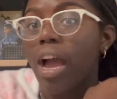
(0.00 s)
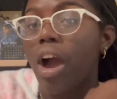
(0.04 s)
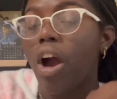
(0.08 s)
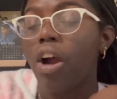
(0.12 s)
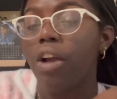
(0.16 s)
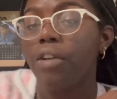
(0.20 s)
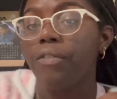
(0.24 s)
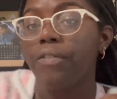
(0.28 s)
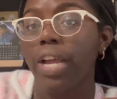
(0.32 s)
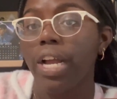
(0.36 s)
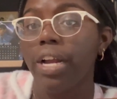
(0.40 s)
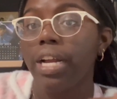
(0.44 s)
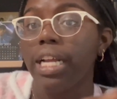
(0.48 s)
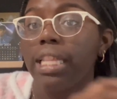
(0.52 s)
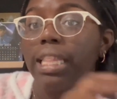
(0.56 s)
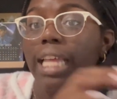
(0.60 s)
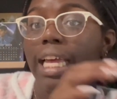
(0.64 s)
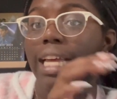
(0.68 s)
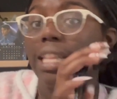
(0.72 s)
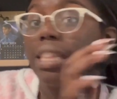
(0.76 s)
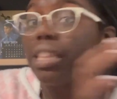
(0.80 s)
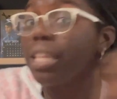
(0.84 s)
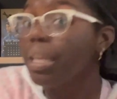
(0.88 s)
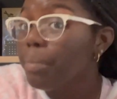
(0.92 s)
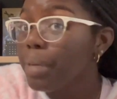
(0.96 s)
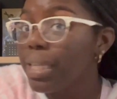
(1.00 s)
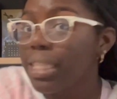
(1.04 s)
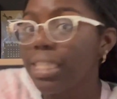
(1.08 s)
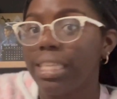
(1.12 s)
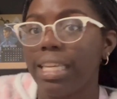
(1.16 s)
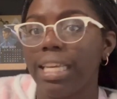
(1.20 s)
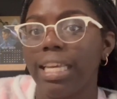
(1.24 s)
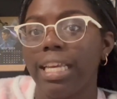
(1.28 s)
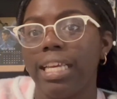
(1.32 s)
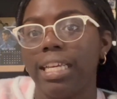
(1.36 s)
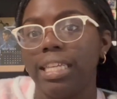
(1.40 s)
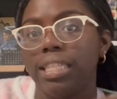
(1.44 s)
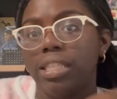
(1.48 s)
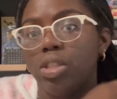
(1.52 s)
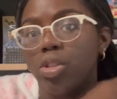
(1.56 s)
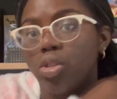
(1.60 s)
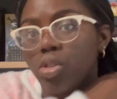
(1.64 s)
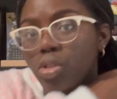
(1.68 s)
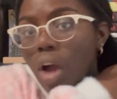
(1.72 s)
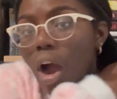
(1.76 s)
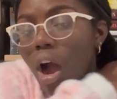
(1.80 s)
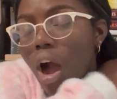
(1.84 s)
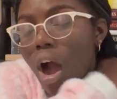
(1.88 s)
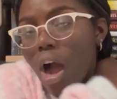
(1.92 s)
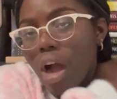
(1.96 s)
are very like limited
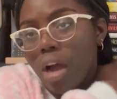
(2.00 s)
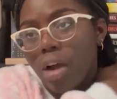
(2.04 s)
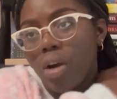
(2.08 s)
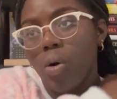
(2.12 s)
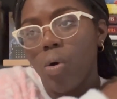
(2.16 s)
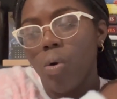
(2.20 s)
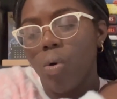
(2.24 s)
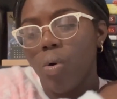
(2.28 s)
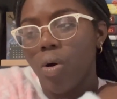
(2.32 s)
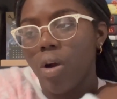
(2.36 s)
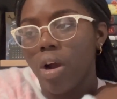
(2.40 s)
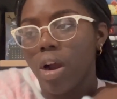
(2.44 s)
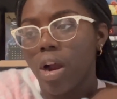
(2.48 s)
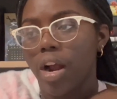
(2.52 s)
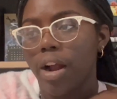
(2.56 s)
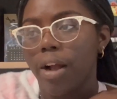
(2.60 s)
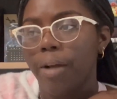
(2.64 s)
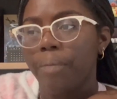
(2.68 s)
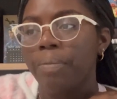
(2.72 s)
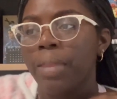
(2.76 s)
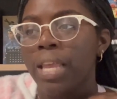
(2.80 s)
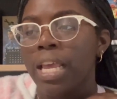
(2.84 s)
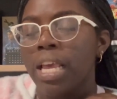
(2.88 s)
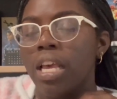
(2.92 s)
stock, or,